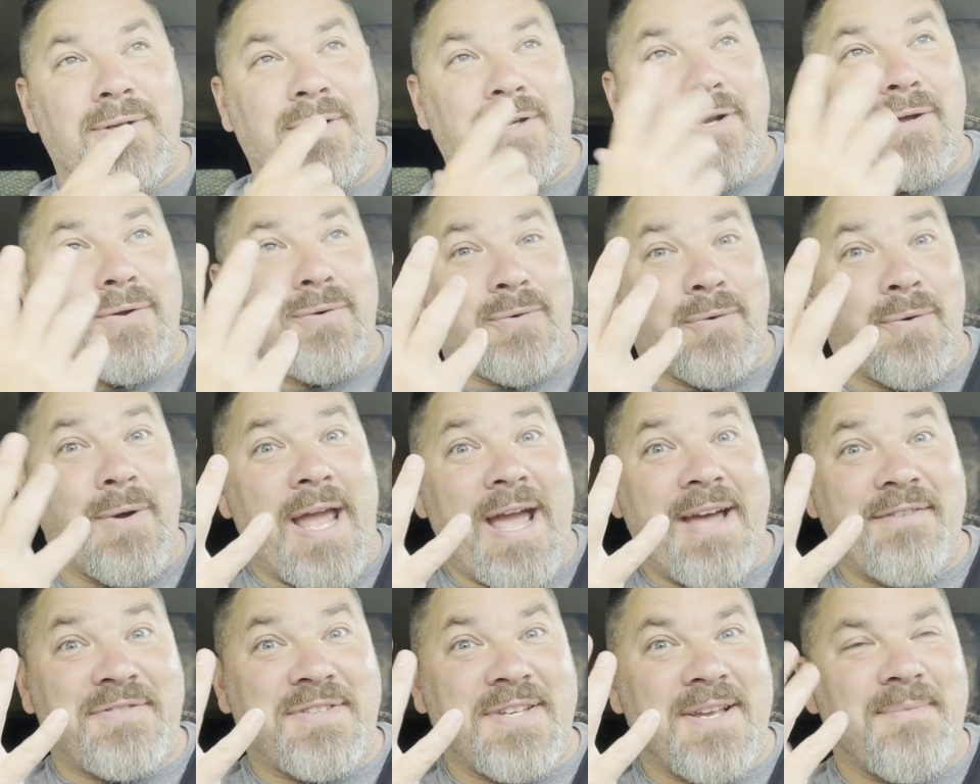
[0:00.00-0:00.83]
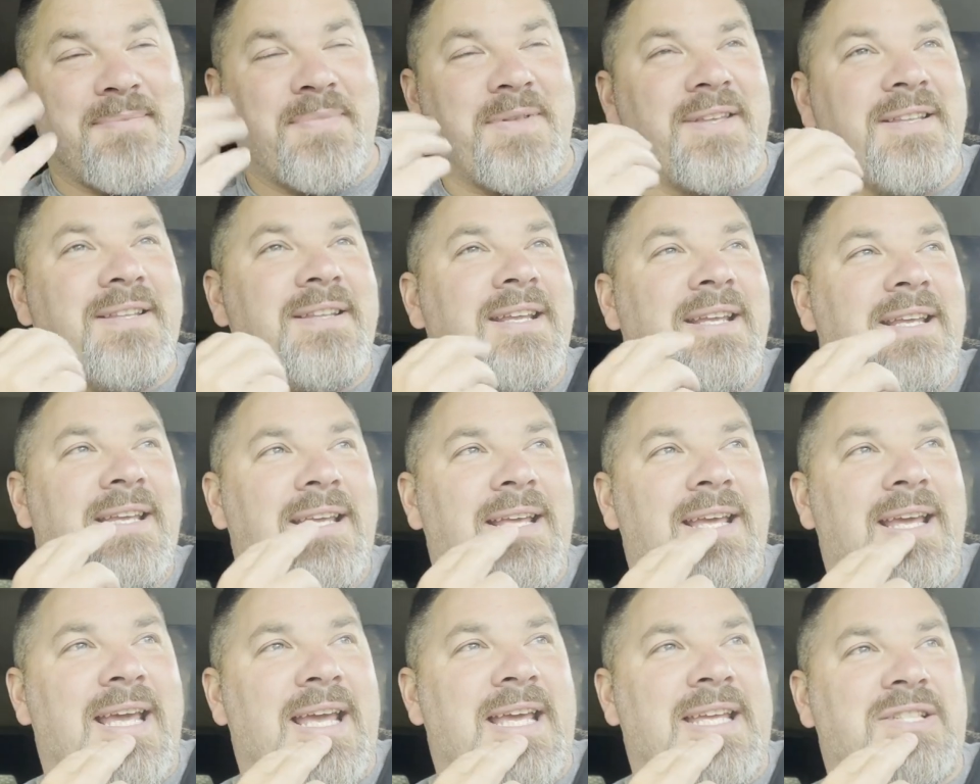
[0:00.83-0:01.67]
You know, do we have
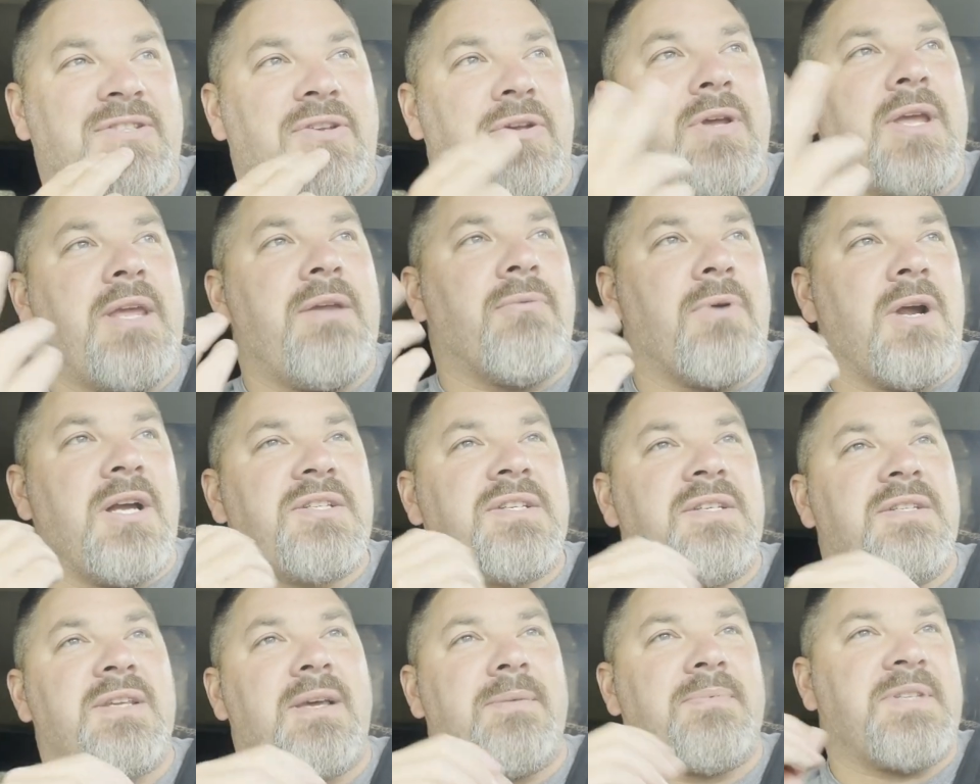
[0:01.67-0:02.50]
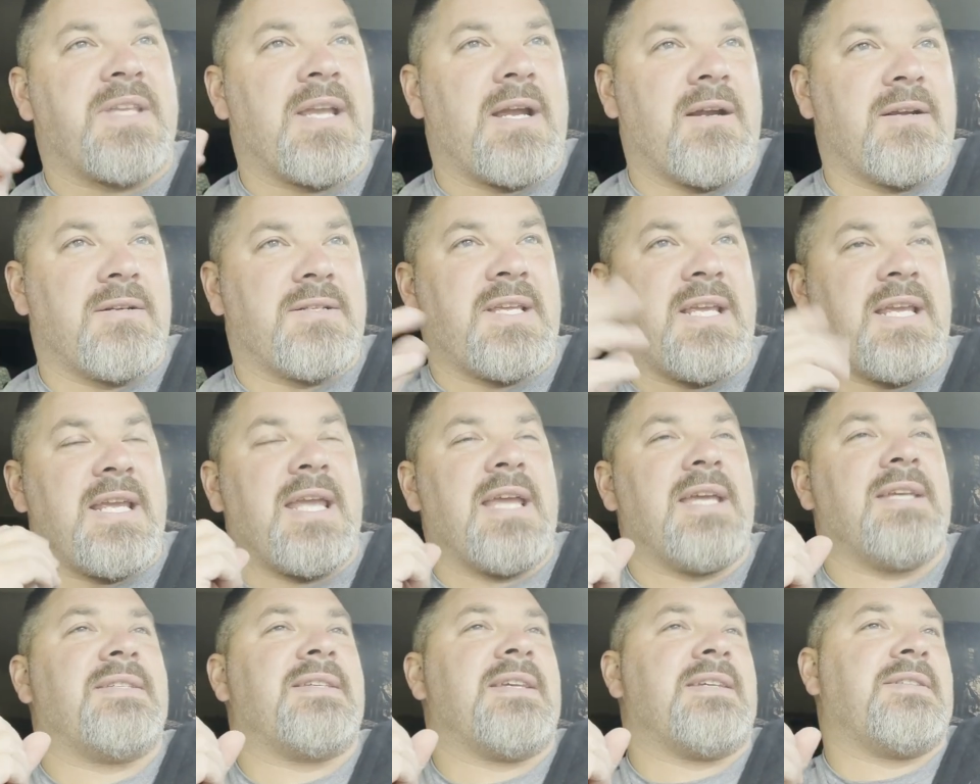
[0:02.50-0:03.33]
something? And so he rushes upstairs,
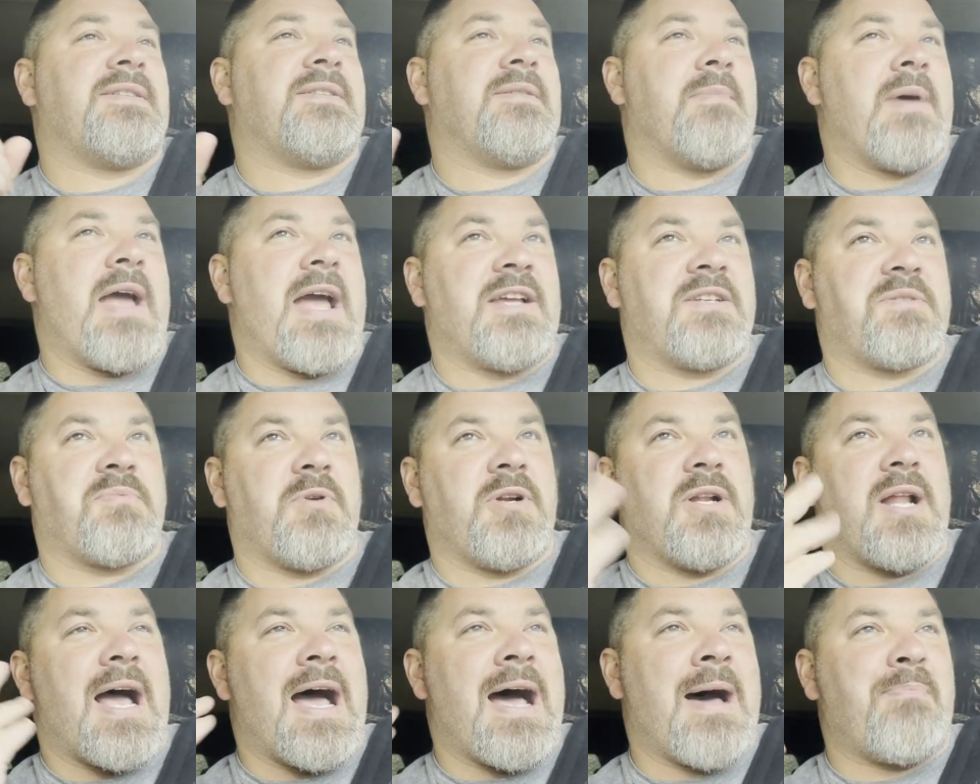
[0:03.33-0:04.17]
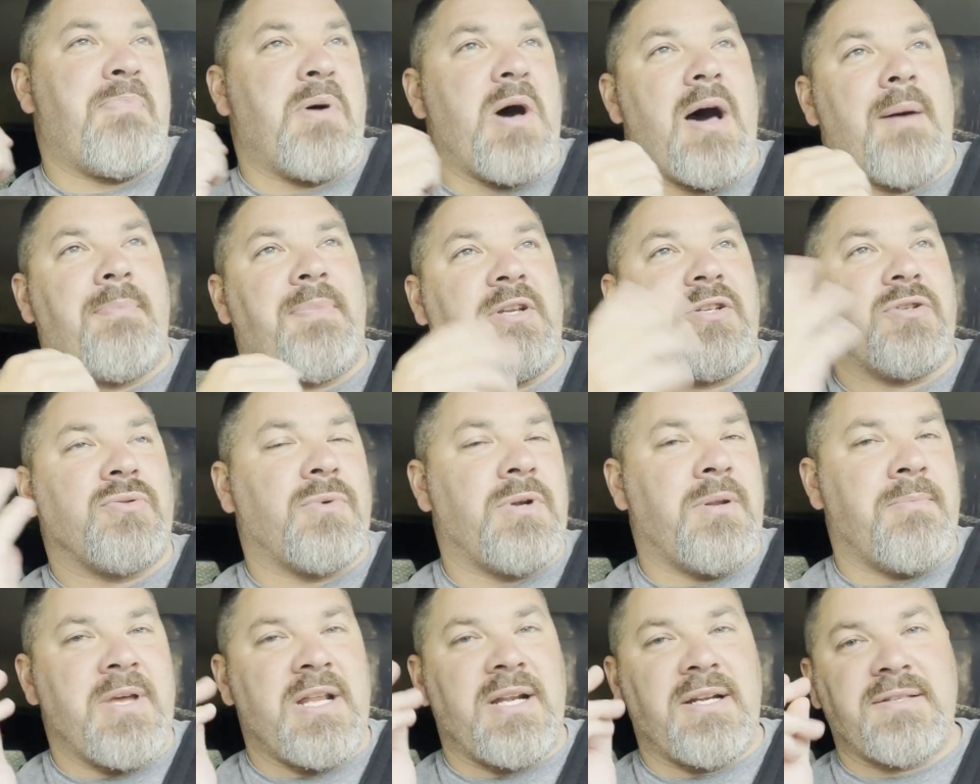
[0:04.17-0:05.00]
he gets some aspirin, I pop it.
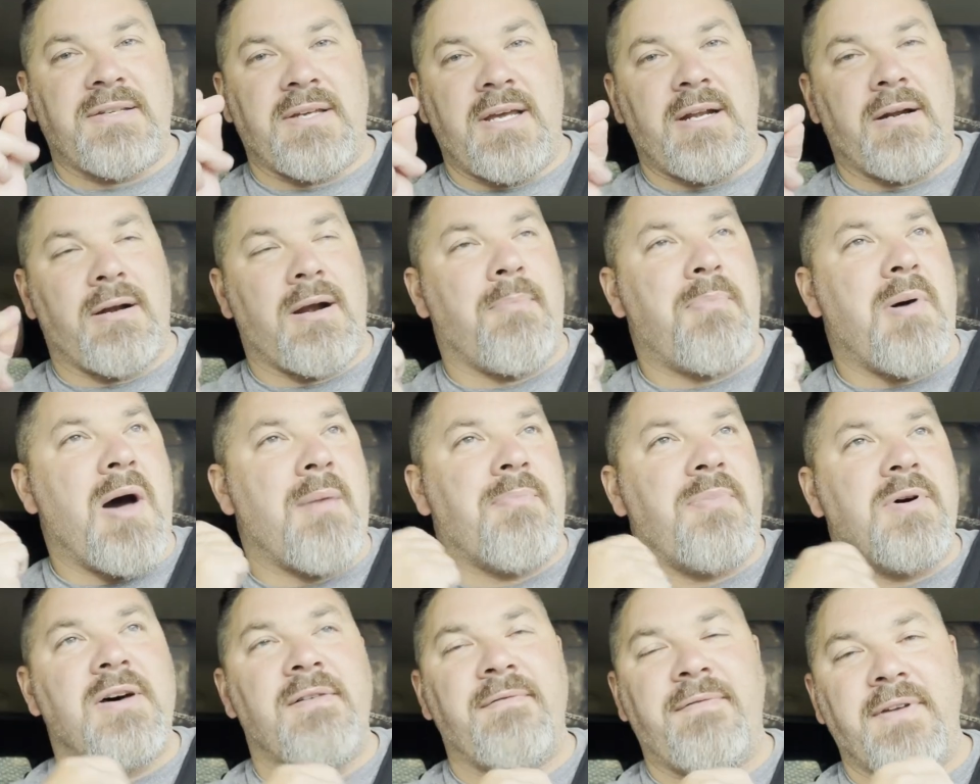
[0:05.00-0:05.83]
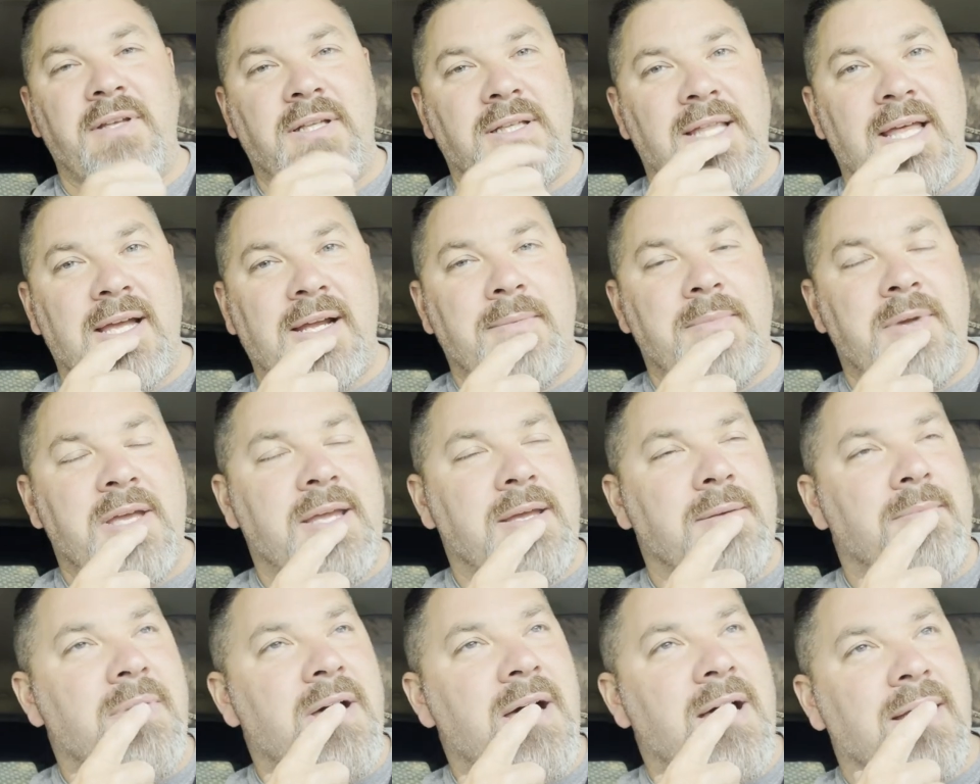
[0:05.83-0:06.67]
20 minutes later, I pop up feeling like $1
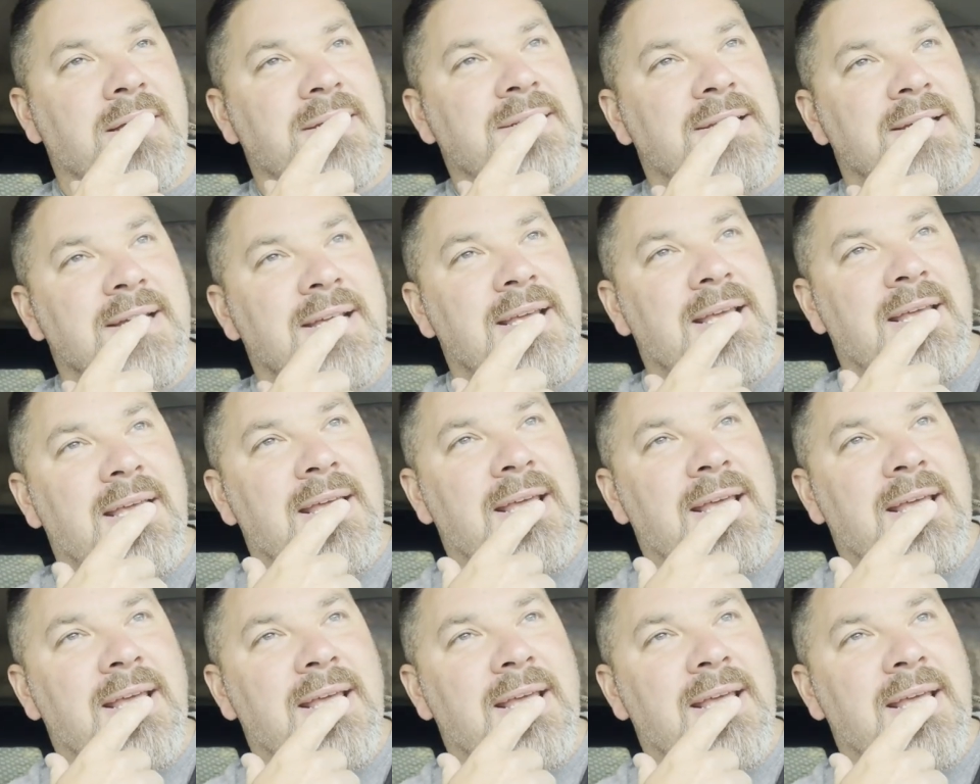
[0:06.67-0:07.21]
million bucks.